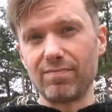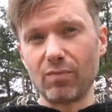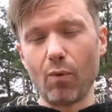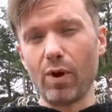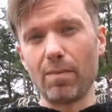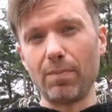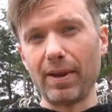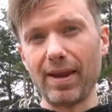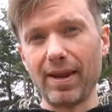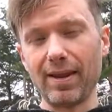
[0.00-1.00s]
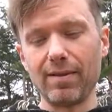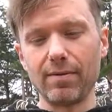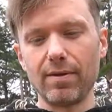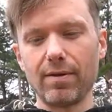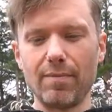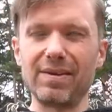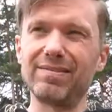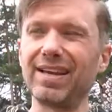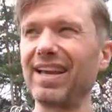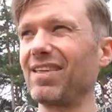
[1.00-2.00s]
don't want to play. I
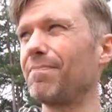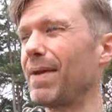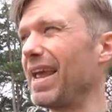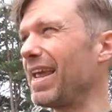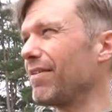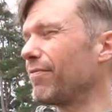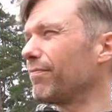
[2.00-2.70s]
mean, I guess paying